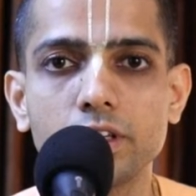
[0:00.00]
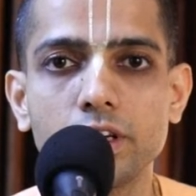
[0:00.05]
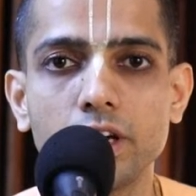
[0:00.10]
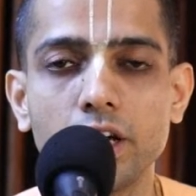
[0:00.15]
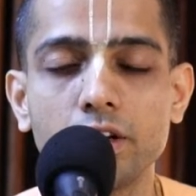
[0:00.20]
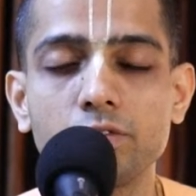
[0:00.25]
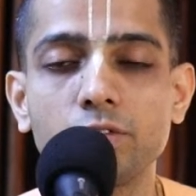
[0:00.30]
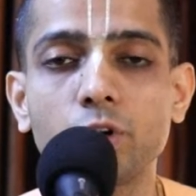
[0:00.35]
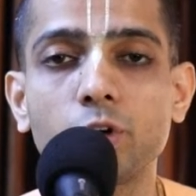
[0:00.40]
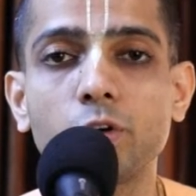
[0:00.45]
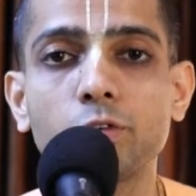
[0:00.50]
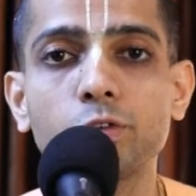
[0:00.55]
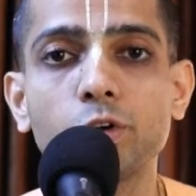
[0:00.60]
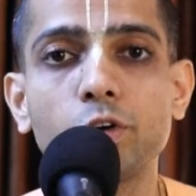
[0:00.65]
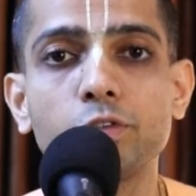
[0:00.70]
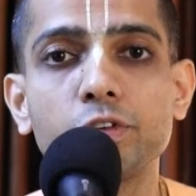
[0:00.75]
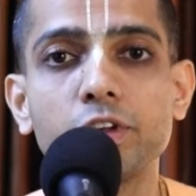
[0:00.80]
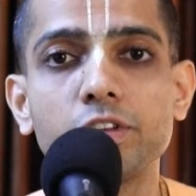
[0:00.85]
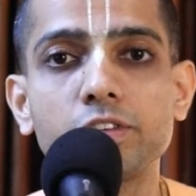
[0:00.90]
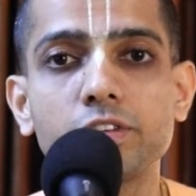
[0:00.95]
And one of the
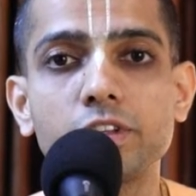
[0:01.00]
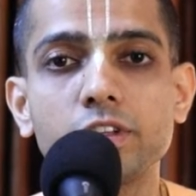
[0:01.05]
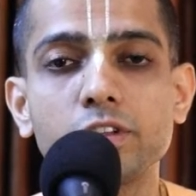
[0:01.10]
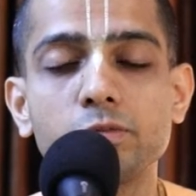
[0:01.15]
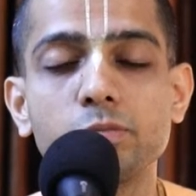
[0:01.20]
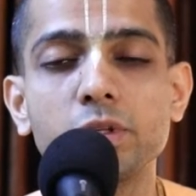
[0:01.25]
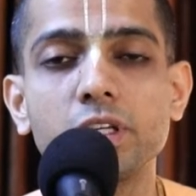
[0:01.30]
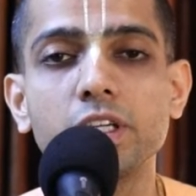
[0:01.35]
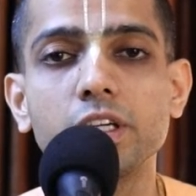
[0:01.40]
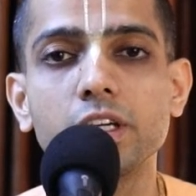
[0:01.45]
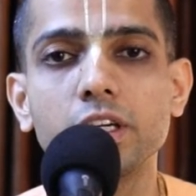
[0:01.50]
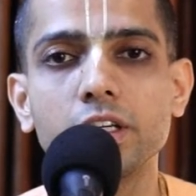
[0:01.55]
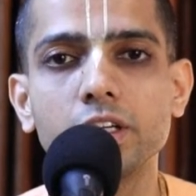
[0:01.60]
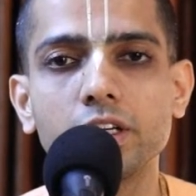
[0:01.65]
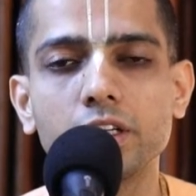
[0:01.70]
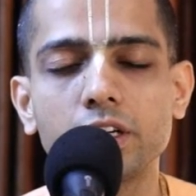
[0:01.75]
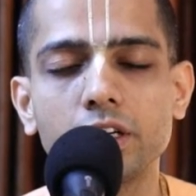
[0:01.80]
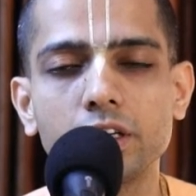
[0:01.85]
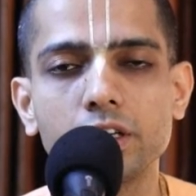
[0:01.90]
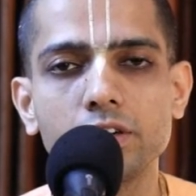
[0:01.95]
offenses being
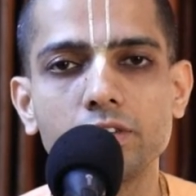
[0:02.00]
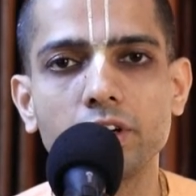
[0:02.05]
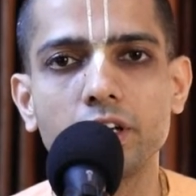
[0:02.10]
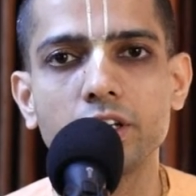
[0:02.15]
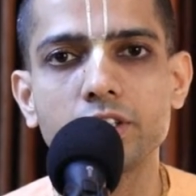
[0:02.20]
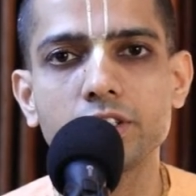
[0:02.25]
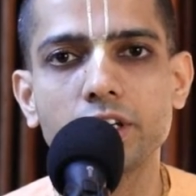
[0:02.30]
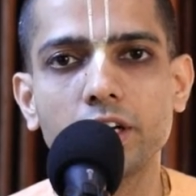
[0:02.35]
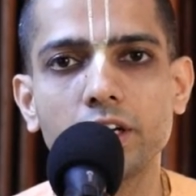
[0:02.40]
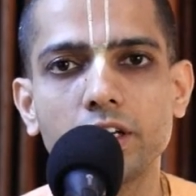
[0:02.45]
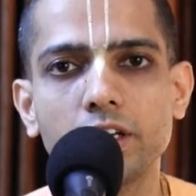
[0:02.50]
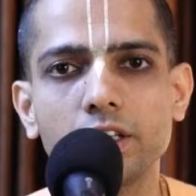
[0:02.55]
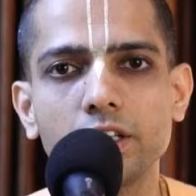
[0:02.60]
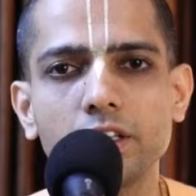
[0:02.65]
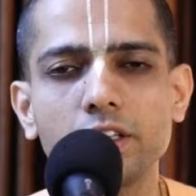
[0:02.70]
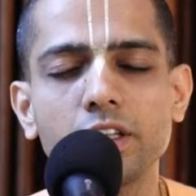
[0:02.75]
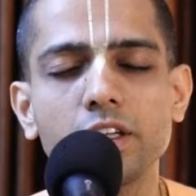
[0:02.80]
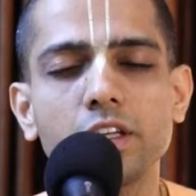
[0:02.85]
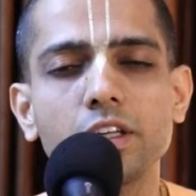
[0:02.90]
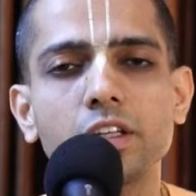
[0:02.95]
inattentive while
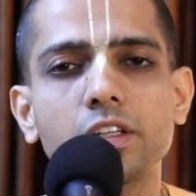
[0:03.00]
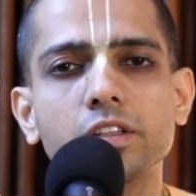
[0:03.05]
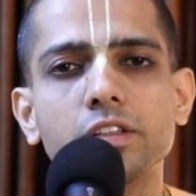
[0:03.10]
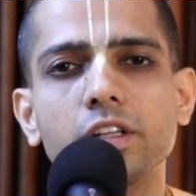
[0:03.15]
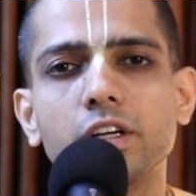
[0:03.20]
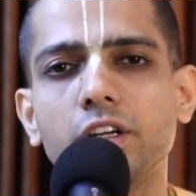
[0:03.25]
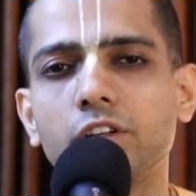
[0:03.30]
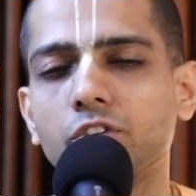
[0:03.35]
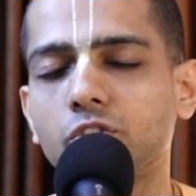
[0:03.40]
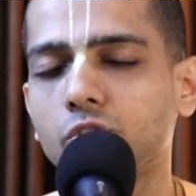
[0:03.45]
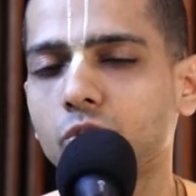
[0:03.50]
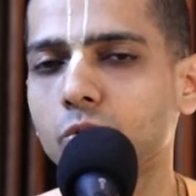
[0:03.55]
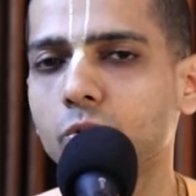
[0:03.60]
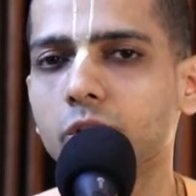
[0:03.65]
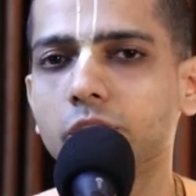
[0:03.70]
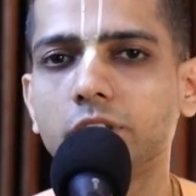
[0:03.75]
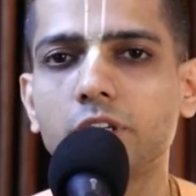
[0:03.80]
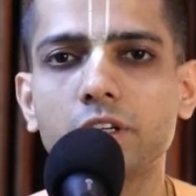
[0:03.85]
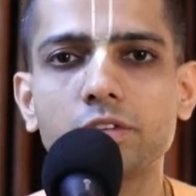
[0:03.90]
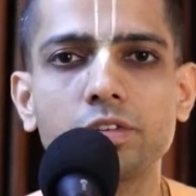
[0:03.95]
chanting, there is no
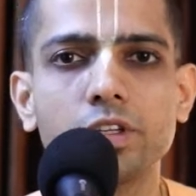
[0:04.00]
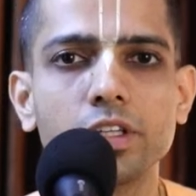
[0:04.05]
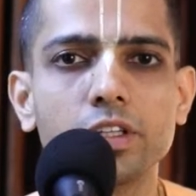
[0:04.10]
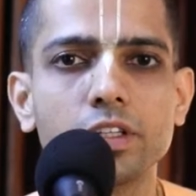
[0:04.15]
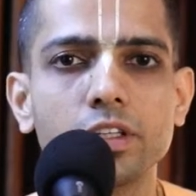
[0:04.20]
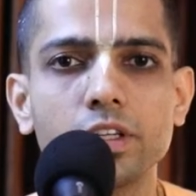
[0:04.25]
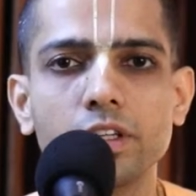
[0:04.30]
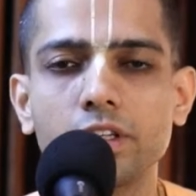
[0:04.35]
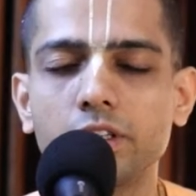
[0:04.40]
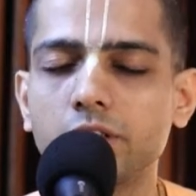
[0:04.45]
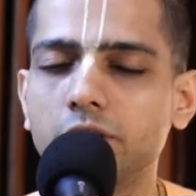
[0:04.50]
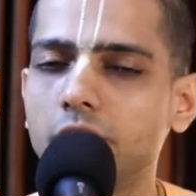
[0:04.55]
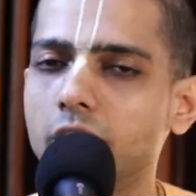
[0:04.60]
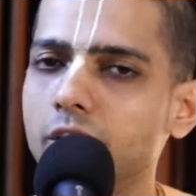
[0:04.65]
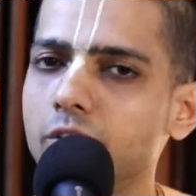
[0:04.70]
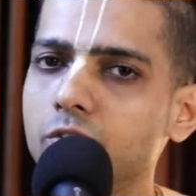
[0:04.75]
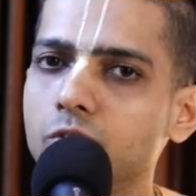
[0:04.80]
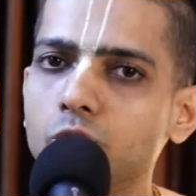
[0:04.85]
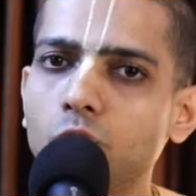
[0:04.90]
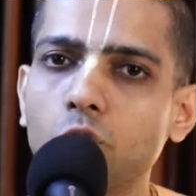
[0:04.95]
other way. There
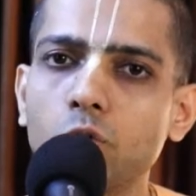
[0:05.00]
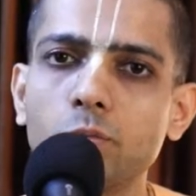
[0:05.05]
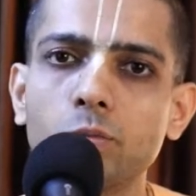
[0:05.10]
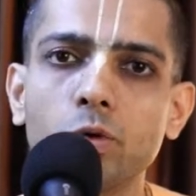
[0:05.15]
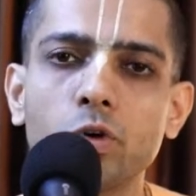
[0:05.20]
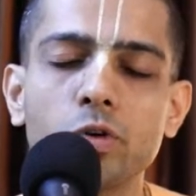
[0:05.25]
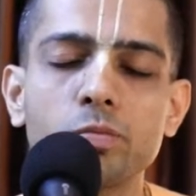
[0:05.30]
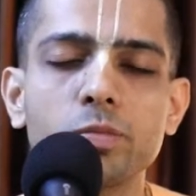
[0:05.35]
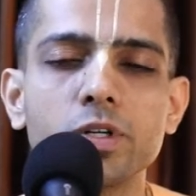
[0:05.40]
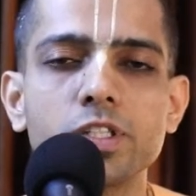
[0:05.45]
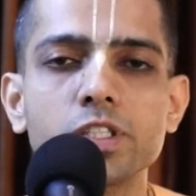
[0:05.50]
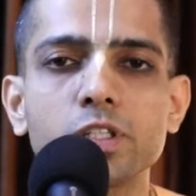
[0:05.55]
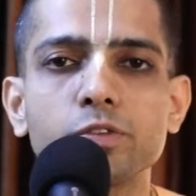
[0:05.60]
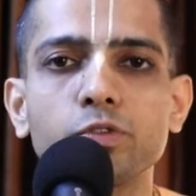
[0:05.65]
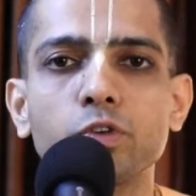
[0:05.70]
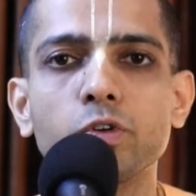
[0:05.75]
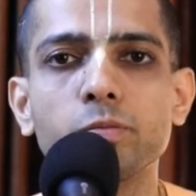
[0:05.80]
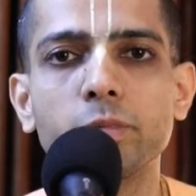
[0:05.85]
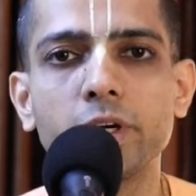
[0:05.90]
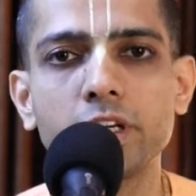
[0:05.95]
is no more
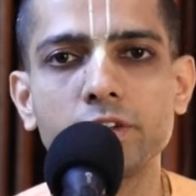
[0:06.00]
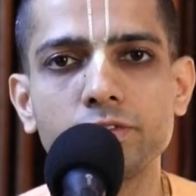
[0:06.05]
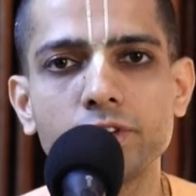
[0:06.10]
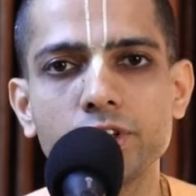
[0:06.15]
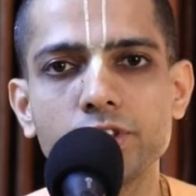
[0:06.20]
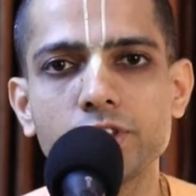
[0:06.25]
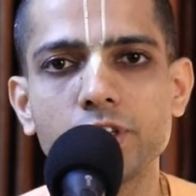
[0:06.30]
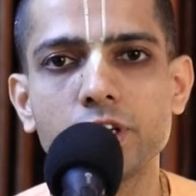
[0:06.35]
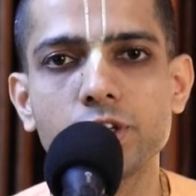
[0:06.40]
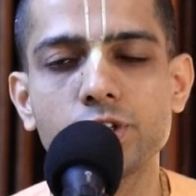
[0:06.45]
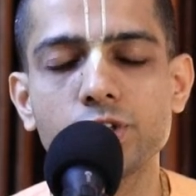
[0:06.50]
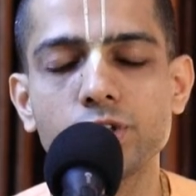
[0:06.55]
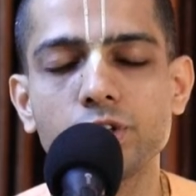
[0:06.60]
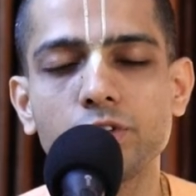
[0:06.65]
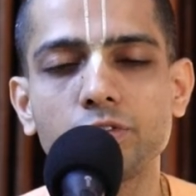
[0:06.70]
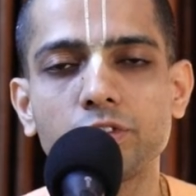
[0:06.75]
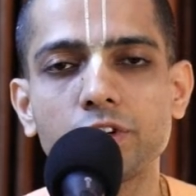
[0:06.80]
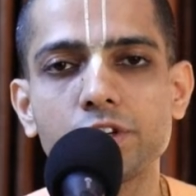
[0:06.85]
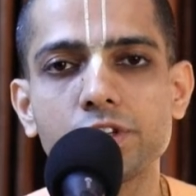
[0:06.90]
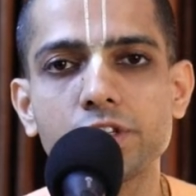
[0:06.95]
merciful manifestation
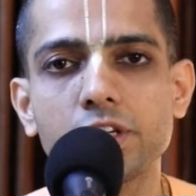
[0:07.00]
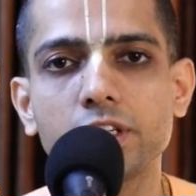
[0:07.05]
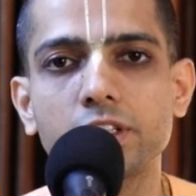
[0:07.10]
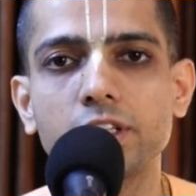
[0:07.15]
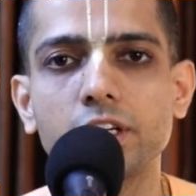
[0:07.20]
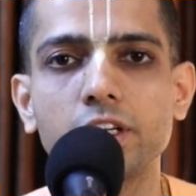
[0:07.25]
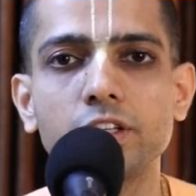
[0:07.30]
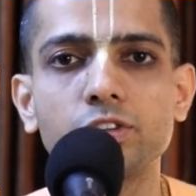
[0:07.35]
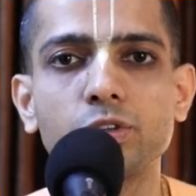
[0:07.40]
of Krishna than